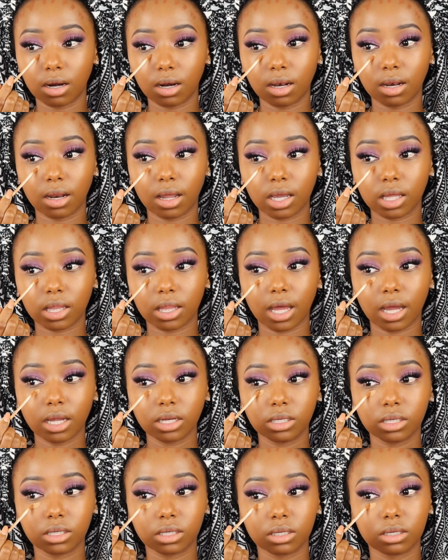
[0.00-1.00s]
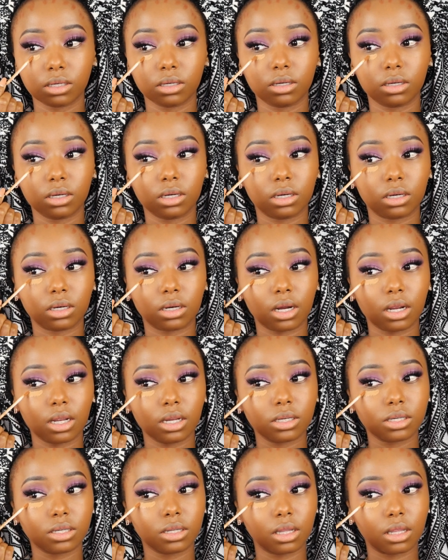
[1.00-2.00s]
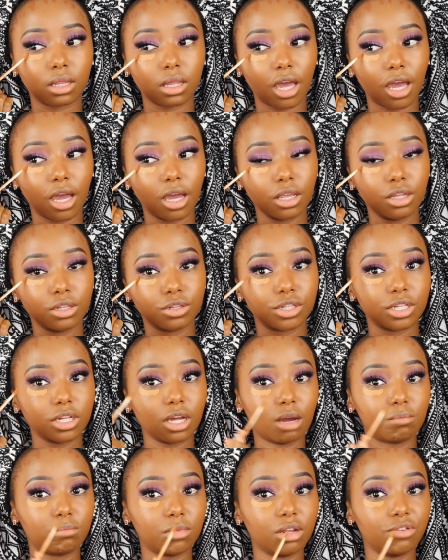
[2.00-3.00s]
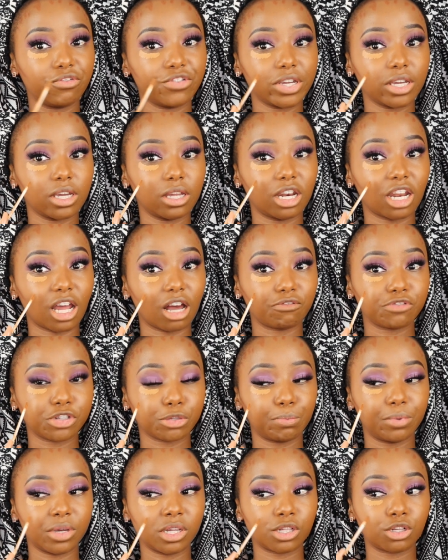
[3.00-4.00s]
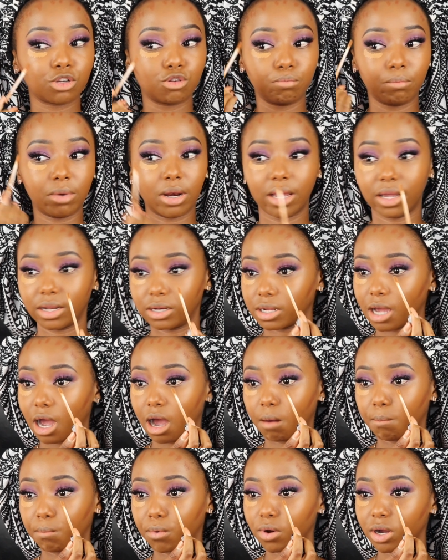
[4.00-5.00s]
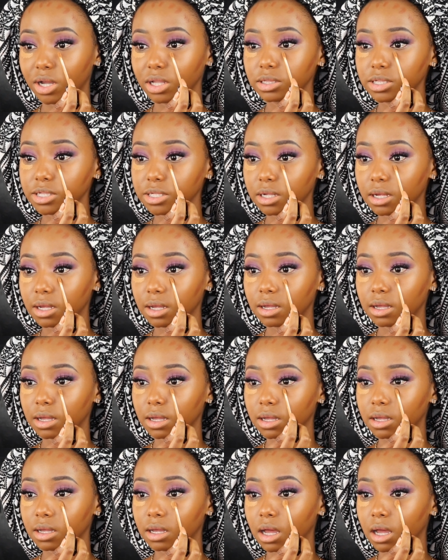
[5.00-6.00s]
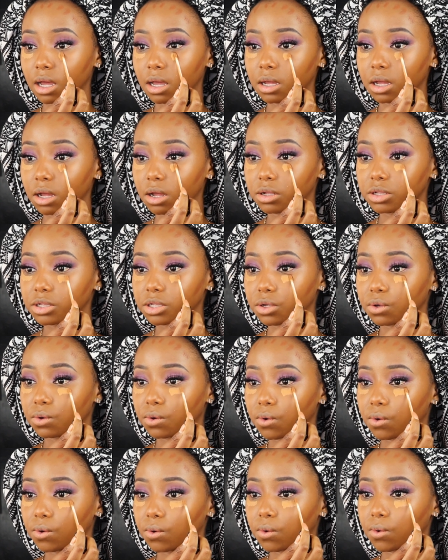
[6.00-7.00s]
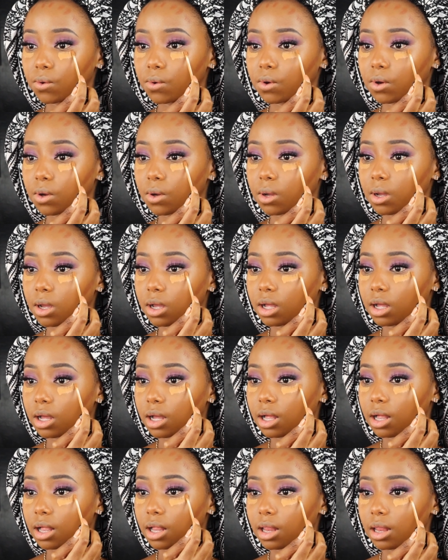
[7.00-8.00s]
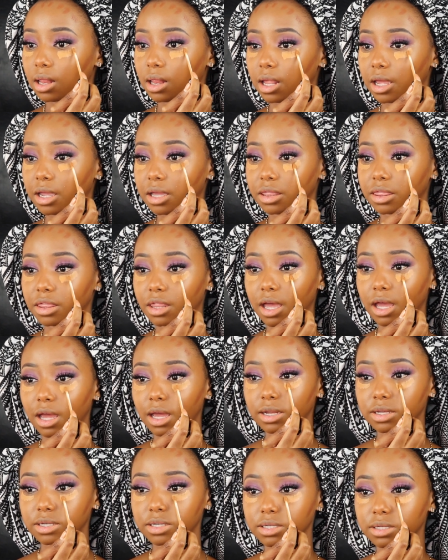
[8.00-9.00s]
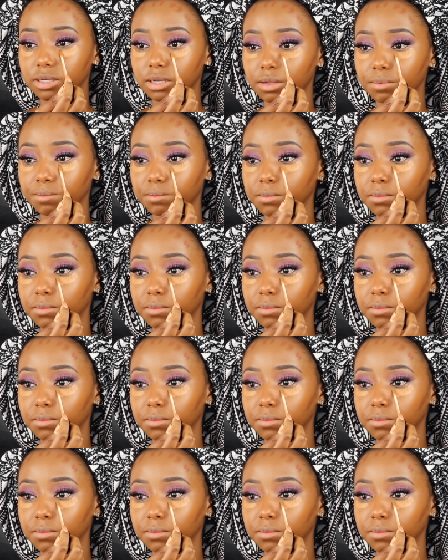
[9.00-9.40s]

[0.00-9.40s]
like that right there. You see, I'm leaving enough space to blend upwards, so like that.